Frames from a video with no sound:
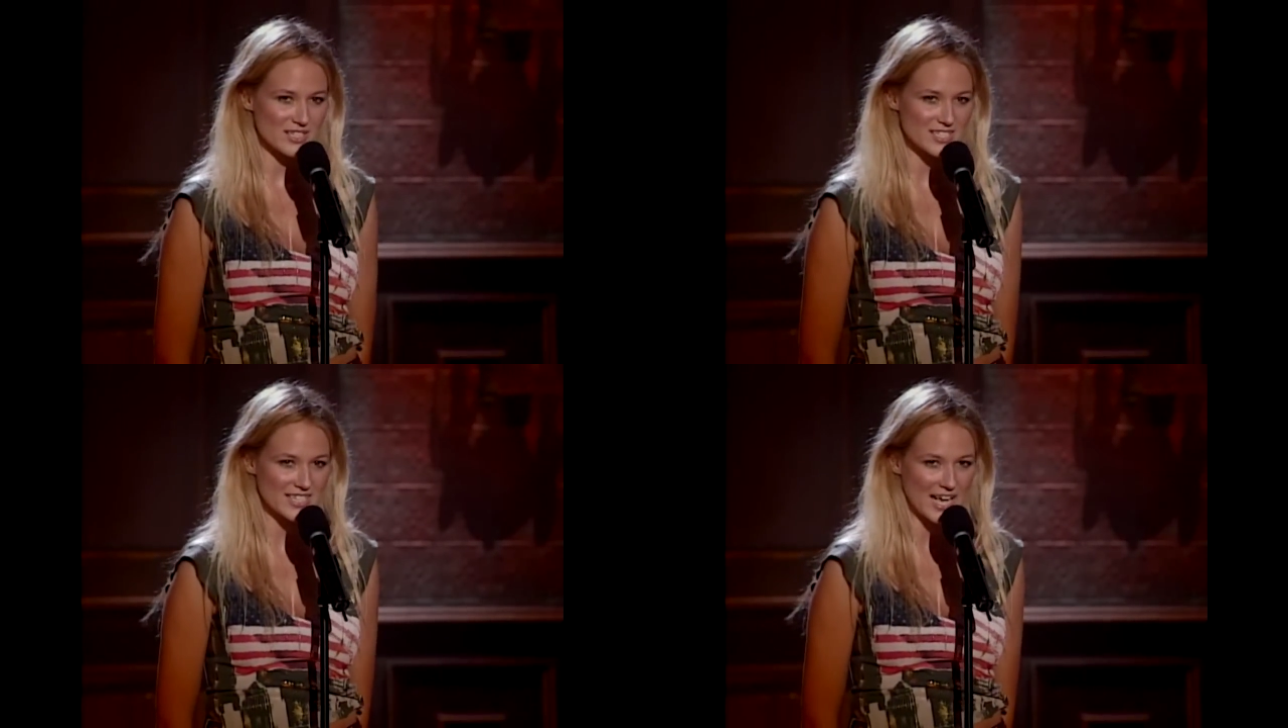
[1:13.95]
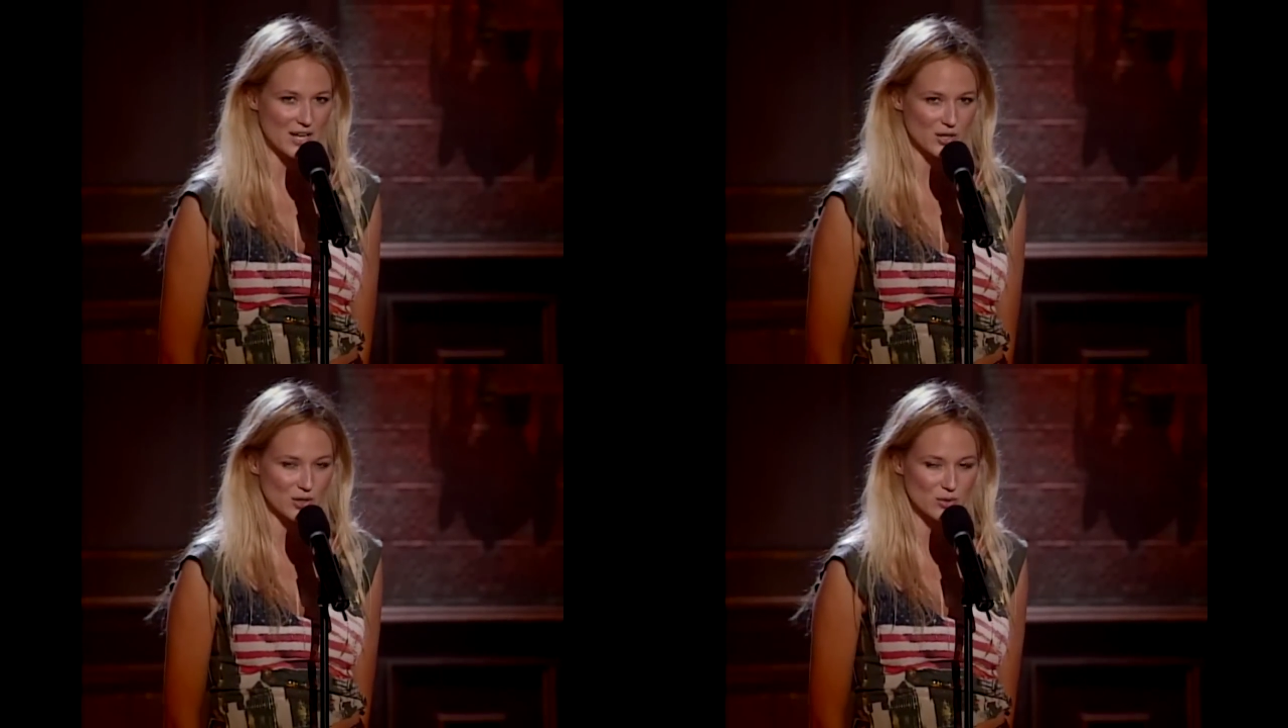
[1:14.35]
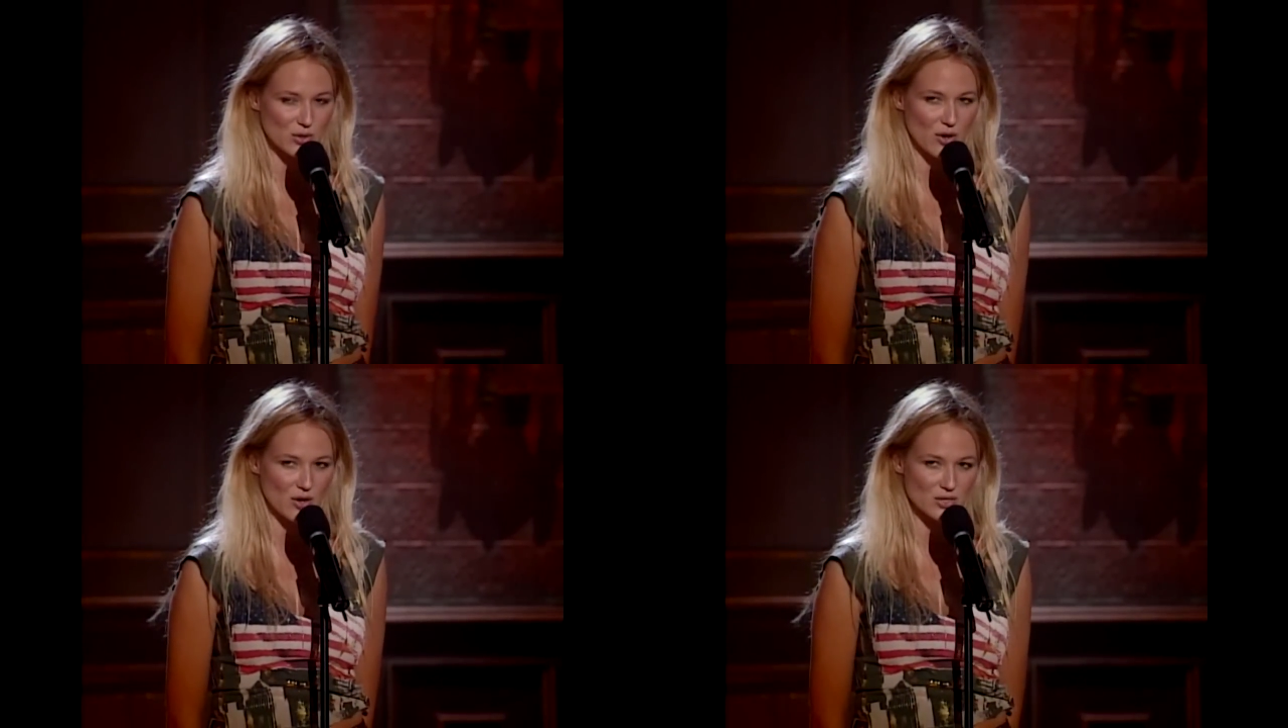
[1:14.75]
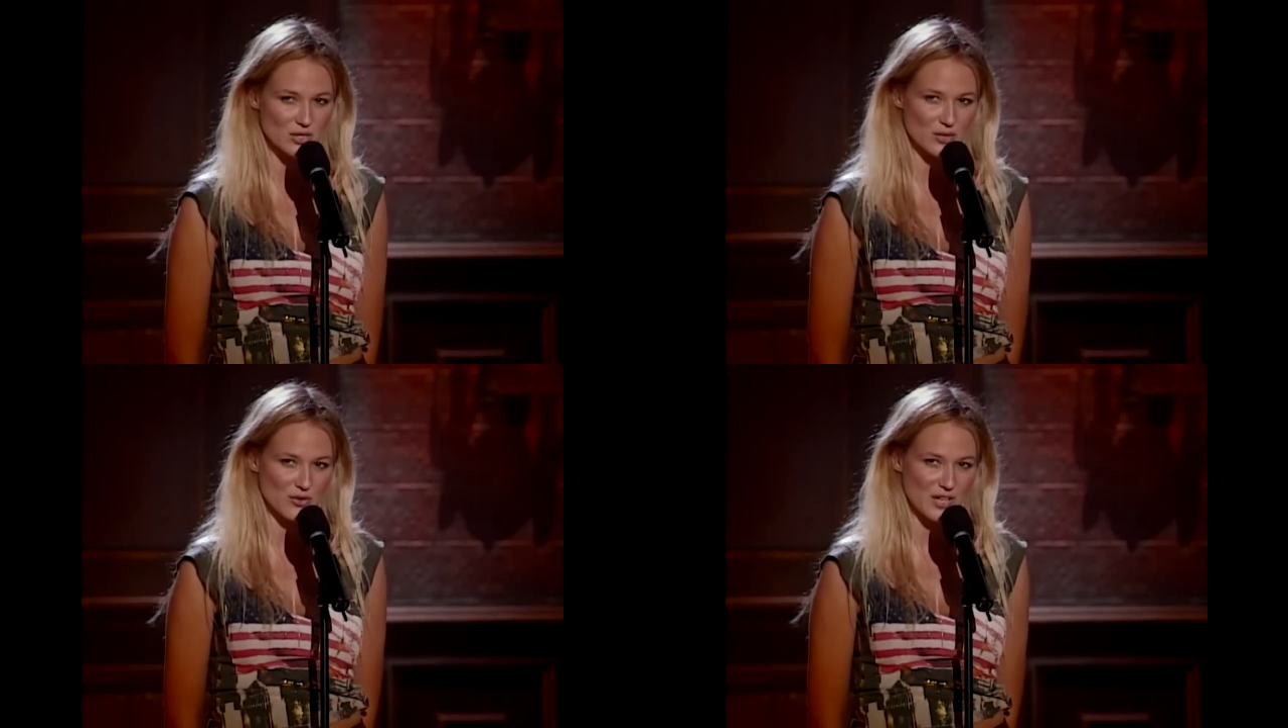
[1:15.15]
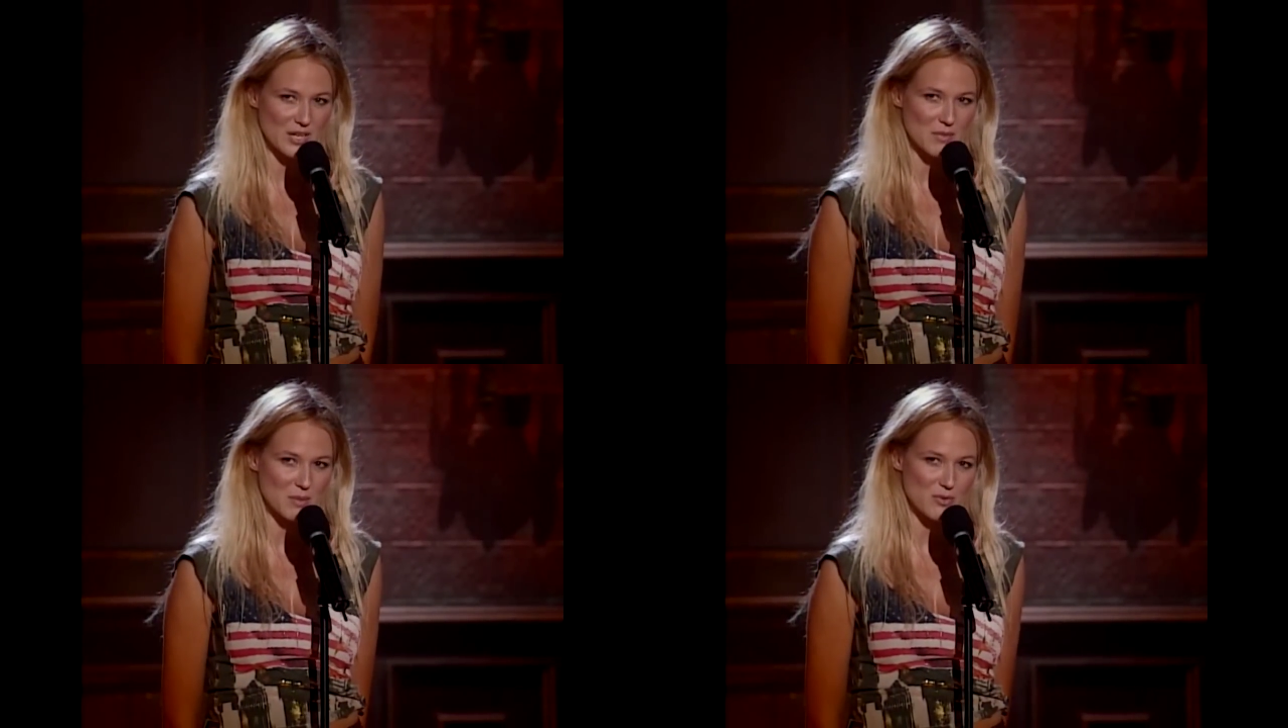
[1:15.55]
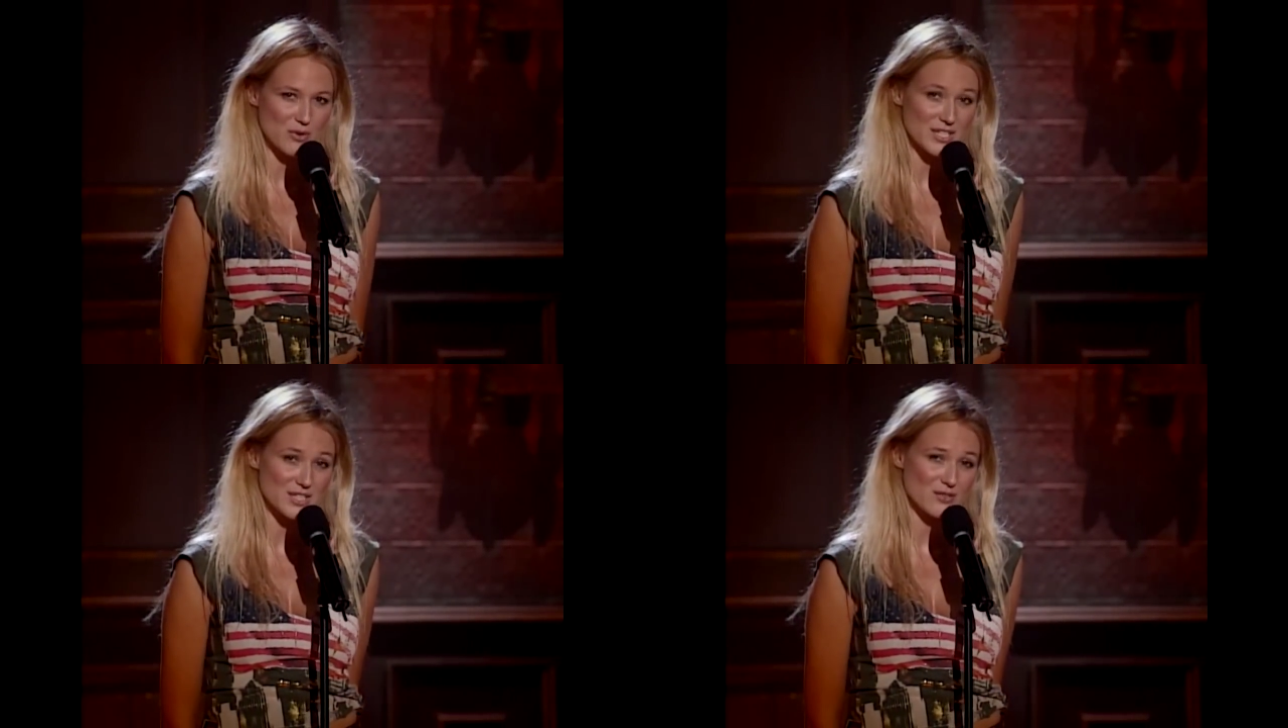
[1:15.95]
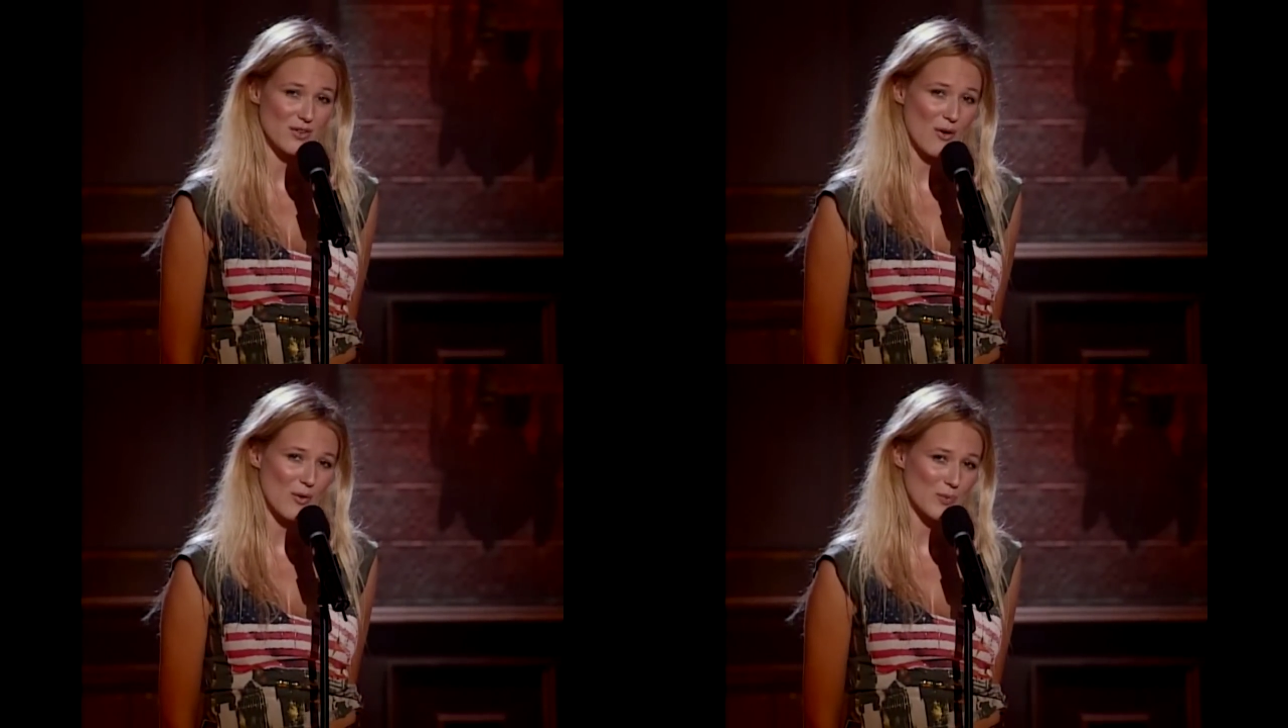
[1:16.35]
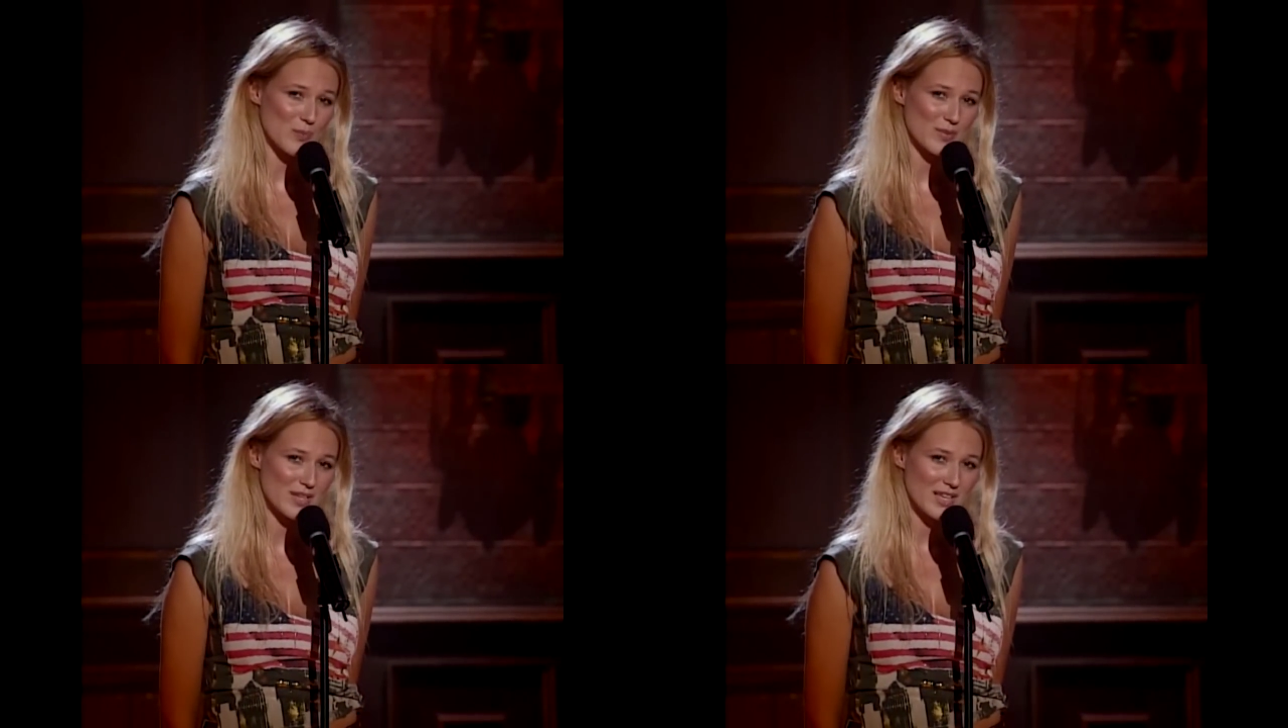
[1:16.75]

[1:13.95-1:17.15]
and scatter you across the green memories of home.